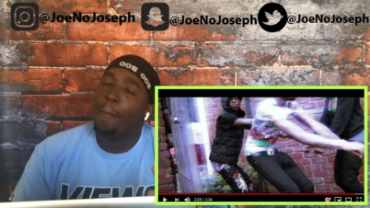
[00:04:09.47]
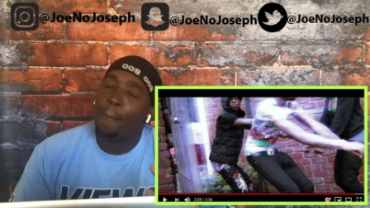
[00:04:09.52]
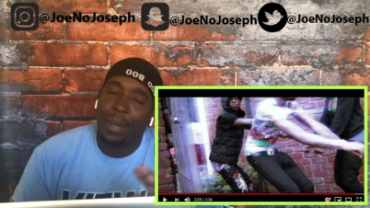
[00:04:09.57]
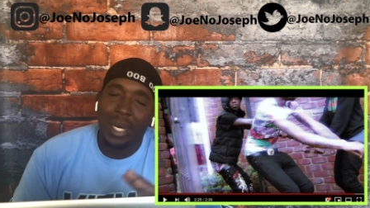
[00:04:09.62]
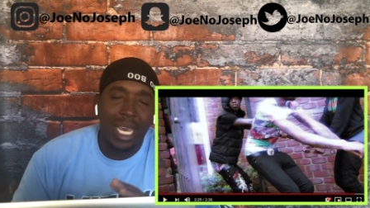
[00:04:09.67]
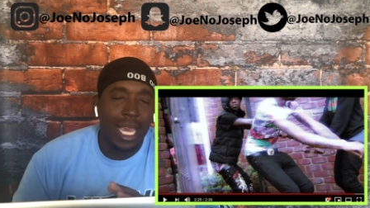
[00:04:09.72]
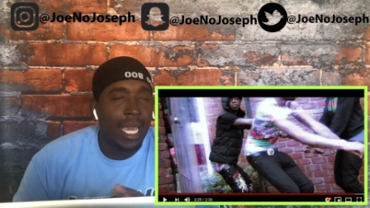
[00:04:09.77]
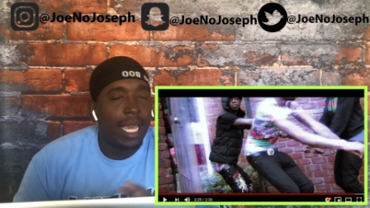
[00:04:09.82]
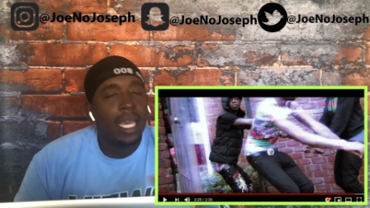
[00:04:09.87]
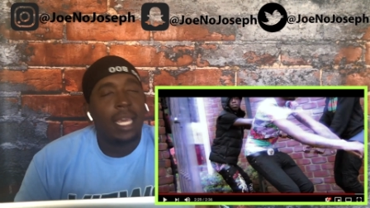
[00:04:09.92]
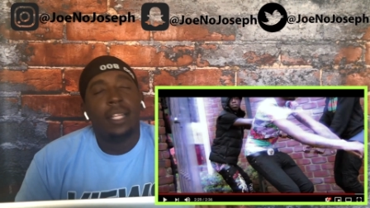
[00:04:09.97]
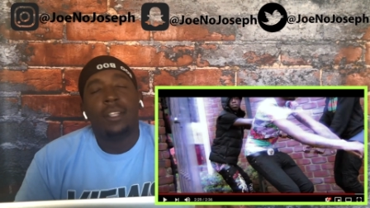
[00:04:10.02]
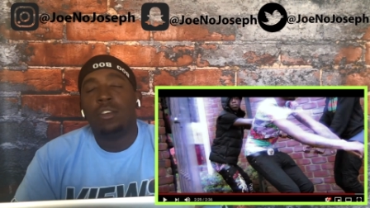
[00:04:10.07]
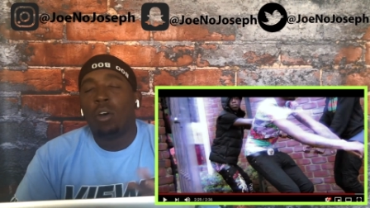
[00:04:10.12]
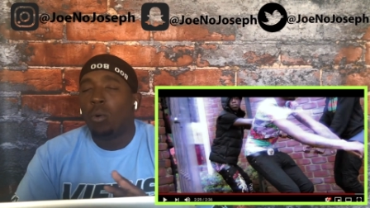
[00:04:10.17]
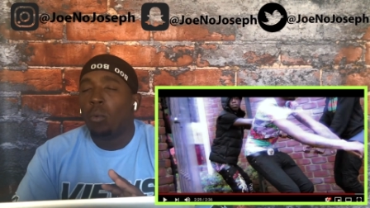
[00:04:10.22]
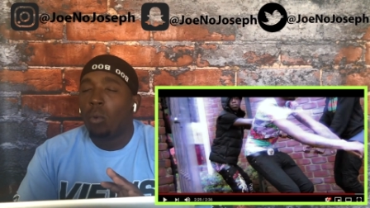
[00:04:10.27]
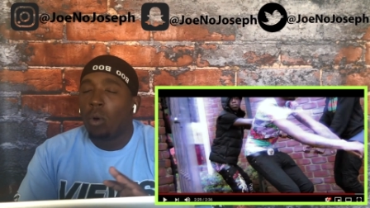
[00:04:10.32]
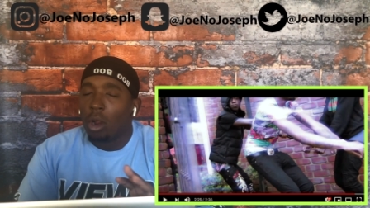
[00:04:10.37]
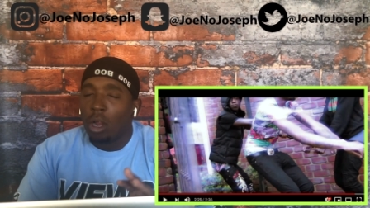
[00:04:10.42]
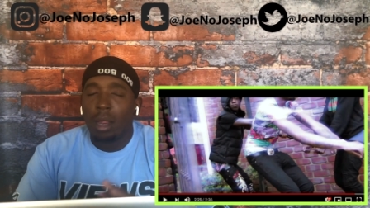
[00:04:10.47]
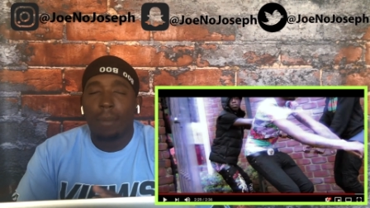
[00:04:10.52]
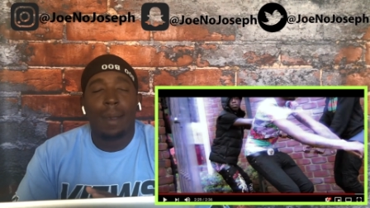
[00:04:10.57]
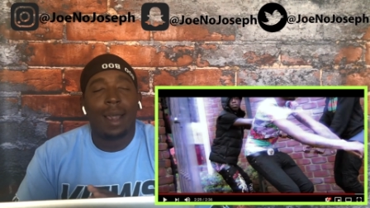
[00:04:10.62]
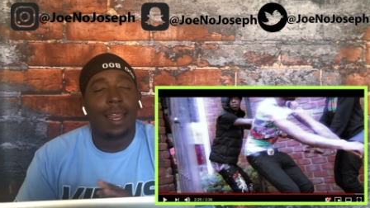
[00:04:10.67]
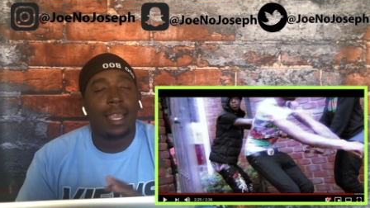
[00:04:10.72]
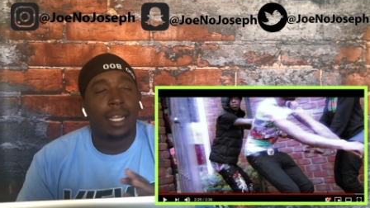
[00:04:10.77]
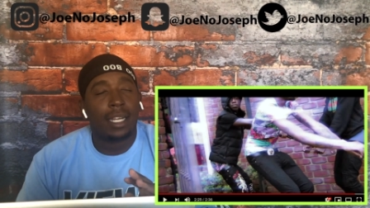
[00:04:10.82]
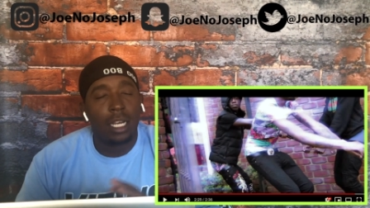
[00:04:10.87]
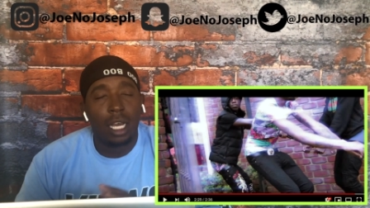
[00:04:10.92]
But don't worry
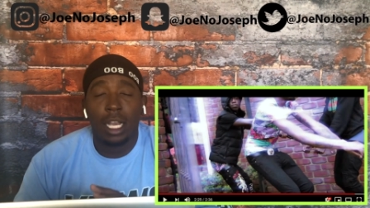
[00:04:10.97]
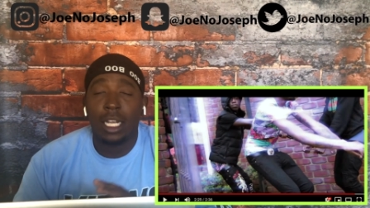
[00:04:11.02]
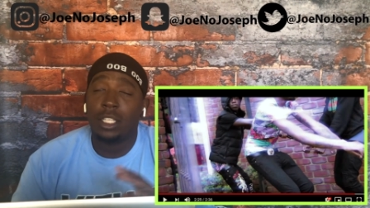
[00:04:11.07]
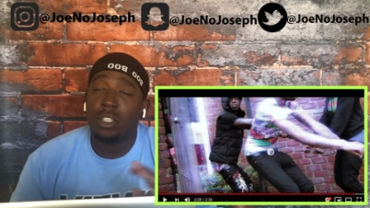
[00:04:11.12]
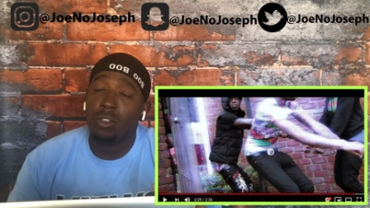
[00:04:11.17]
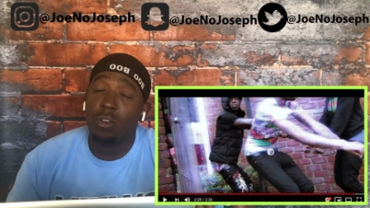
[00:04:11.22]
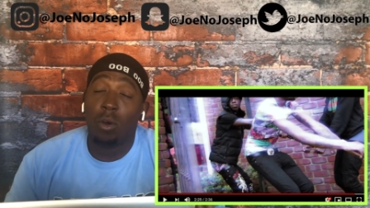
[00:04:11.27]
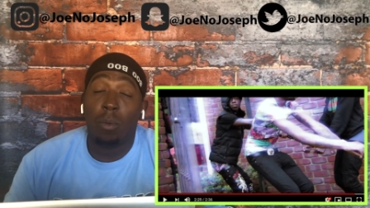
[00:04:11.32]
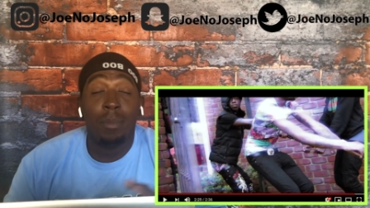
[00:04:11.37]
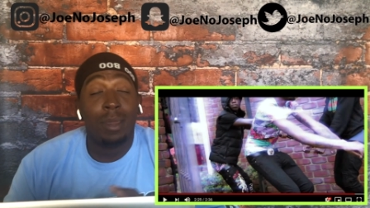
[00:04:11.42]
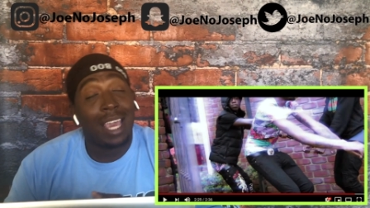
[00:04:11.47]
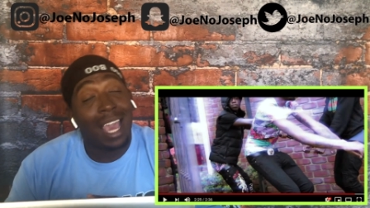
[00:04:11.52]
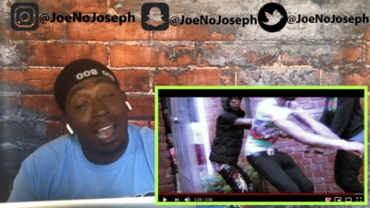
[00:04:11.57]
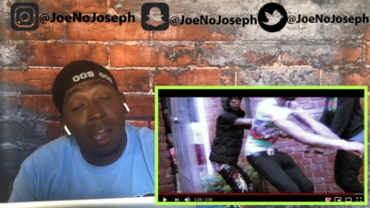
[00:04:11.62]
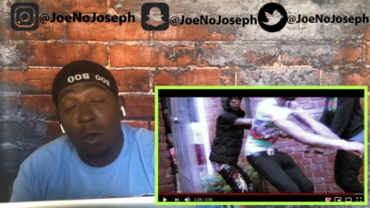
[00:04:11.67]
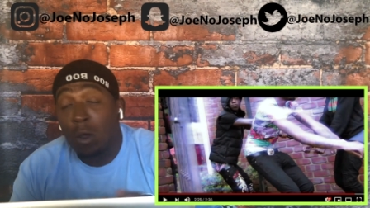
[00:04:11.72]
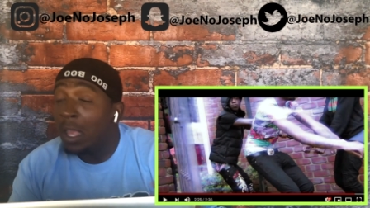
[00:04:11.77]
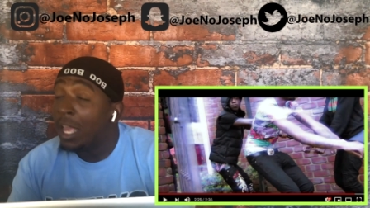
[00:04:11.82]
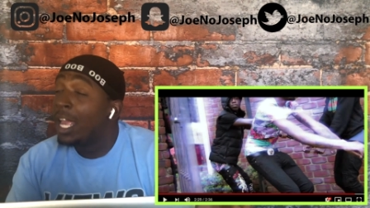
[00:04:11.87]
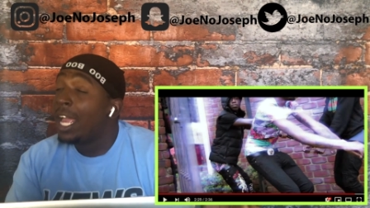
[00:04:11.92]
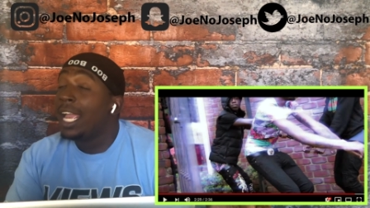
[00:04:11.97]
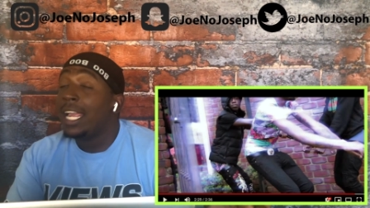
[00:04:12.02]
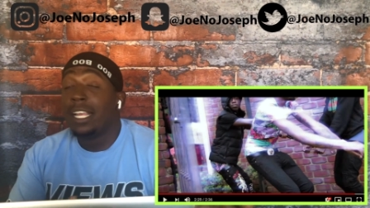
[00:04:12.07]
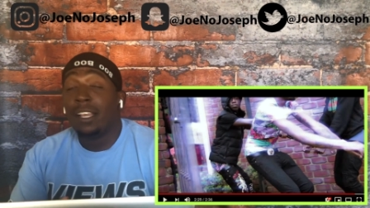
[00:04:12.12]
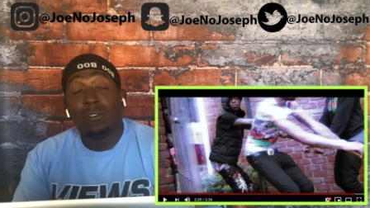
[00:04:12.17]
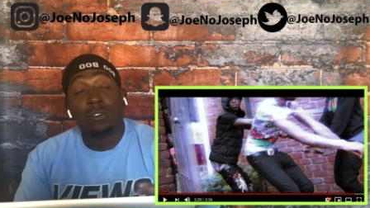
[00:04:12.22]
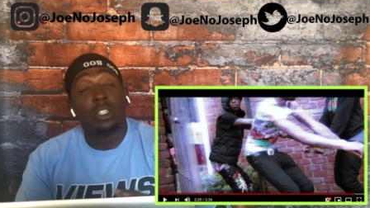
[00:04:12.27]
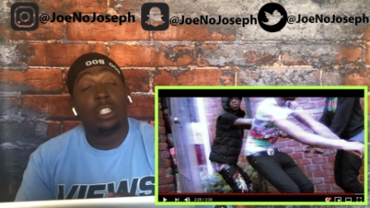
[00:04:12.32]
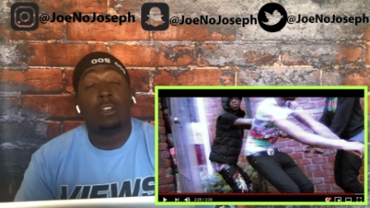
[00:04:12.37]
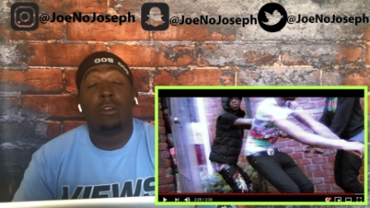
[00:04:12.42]
about it, cuz you're gonna be out
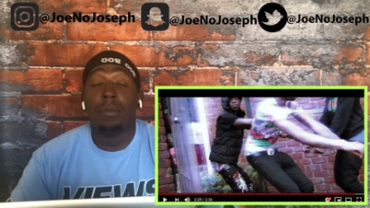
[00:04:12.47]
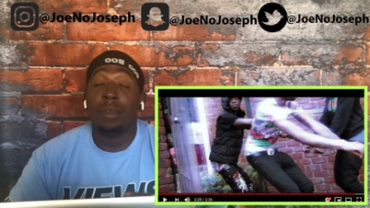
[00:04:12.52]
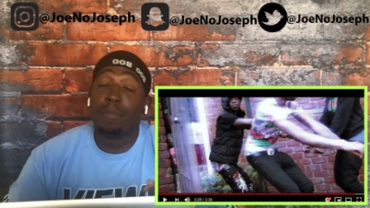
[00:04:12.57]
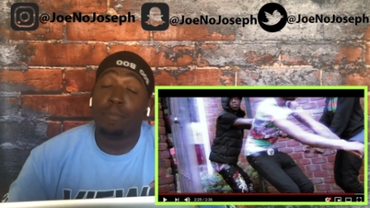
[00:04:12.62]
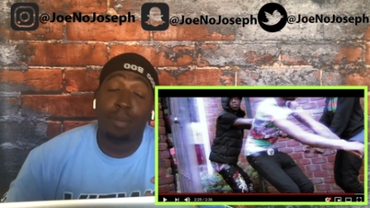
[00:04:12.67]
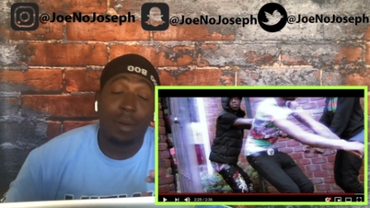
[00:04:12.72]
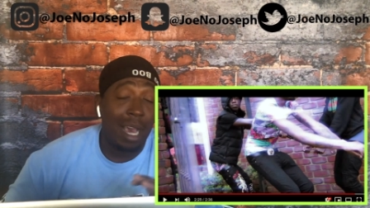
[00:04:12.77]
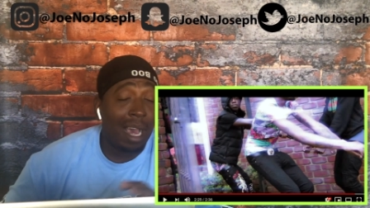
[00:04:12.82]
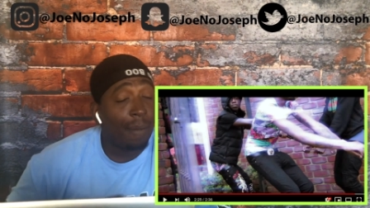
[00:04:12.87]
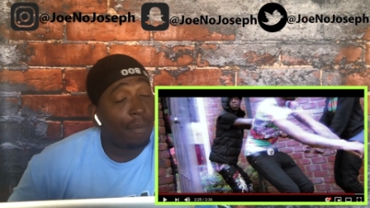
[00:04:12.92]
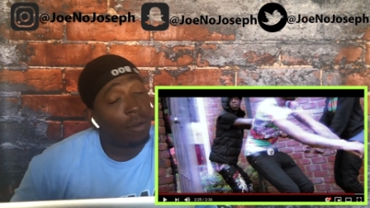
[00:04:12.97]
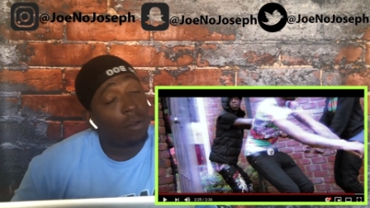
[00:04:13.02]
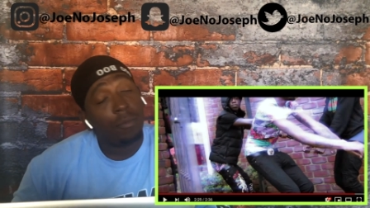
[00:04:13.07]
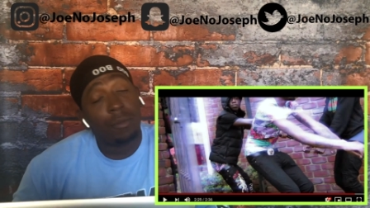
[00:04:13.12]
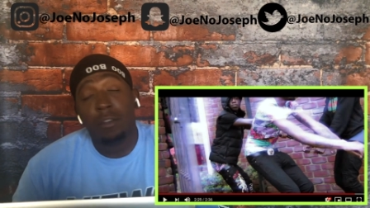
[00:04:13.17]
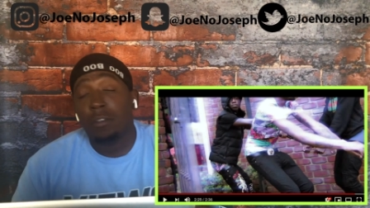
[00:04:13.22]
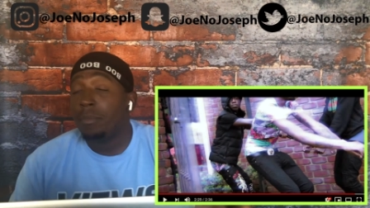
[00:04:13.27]
and your shit gonna be popping, homie.